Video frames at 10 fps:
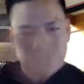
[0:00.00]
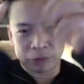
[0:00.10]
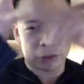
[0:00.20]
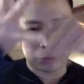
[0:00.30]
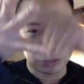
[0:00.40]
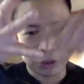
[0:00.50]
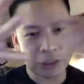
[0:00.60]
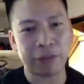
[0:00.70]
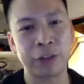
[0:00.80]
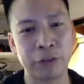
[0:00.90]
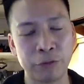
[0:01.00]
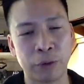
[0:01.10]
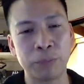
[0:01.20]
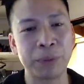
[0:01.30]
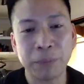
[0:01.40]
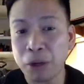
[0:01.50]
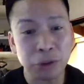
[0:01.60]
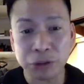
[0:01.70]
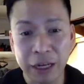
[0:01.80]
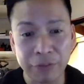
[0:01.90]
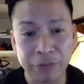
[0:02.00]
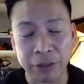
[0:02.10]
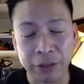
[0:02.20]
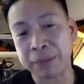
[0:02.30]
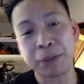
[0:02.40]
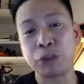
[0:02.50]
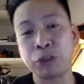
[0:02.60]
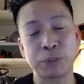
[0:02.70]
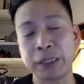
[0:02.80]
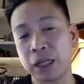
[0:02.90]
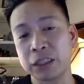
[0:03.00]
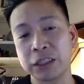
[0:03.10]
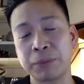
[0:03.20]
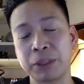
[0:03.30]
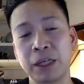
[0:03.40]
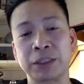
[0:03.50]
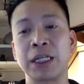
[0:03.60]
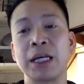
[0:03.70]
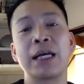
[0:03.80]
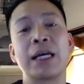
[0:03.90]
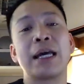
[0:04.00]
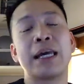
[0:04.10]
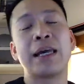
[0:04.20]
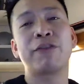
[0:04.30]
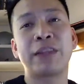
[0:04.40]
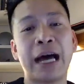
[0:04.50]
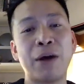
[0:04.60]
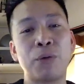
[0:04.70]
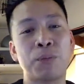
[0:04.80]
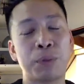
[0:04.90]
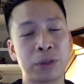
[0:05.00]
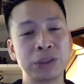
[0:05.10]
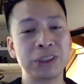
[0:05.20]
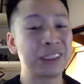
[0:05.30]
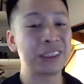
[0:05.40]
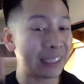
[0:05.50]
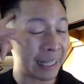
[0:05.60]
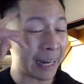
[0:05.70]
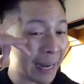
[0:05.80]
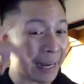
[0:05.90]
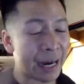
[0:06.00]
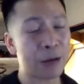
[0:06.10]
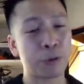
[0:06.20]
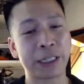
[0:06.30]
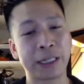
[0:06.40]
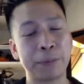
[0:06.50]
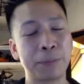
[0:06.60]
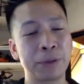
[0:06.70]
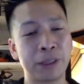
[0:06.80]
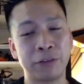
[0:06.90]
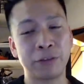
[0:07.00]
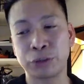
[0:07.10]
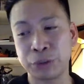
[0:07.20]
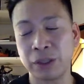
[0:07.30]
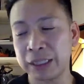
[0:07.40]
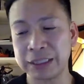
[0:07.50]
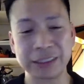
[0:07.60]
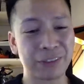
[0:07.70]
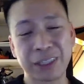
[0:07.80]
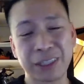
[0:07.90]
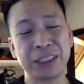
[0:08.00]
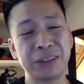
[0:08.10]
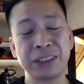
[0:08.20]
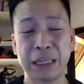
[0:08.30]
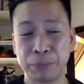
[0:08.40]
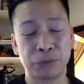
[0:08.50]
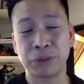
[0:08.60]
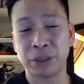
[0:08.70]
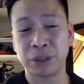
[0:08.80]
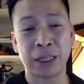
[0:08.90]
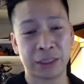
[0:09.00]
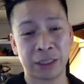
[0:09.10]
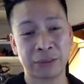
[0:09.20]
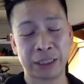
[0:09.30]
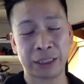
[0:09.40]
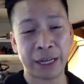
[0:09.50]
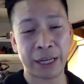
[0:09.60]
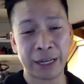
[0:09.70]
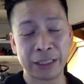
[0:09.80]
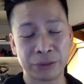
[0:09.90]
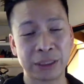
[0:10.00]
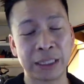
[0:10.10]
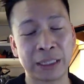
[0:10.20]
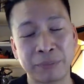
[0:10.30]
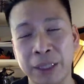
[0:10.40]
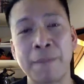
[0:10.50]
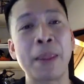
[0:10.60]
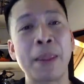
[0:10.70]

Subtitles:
do this stuff on the phone, but I'm always driving, right? Like, I mean, we spend a lot of time in our cars. If that personal assistant, that AI were capable of doing all that stuff, like, I mean, Siri's capable of doing a lot of things right now. AI is really getting better.